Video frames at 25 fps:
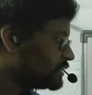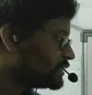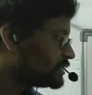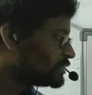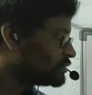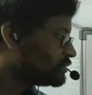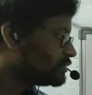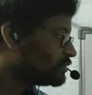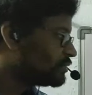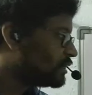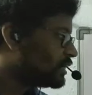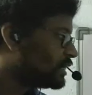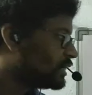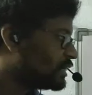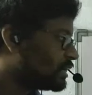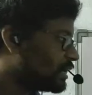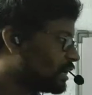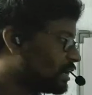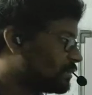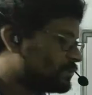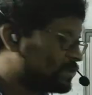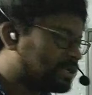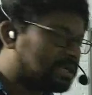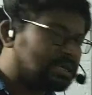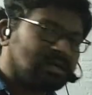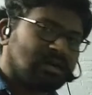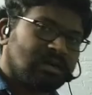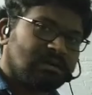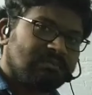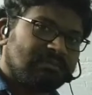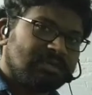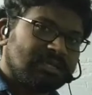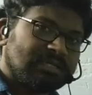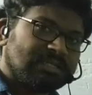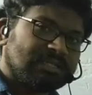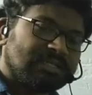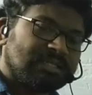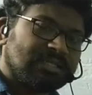will show inner orbital
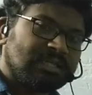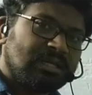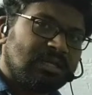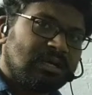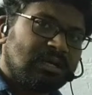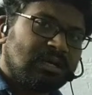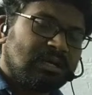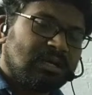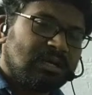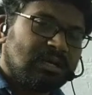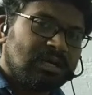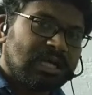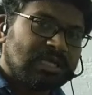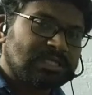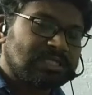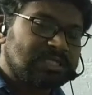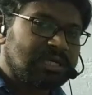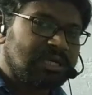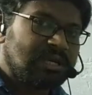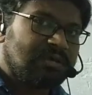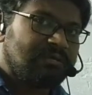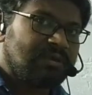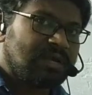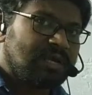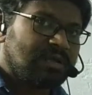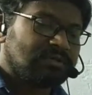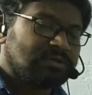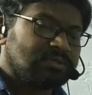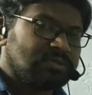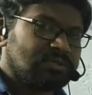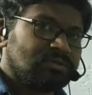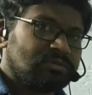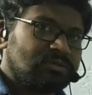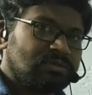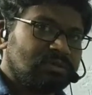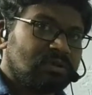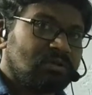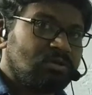complex. Yesterday we have
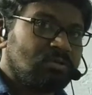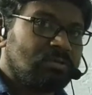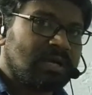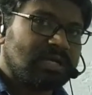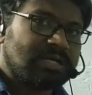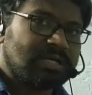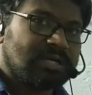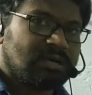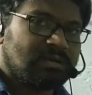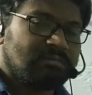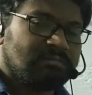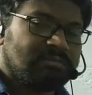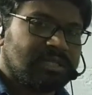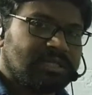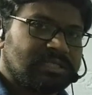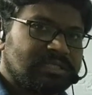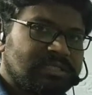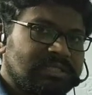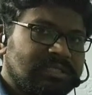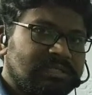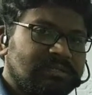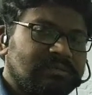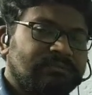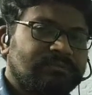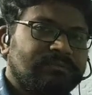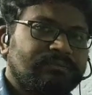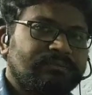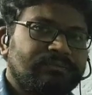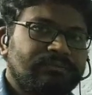shown cobalt complex.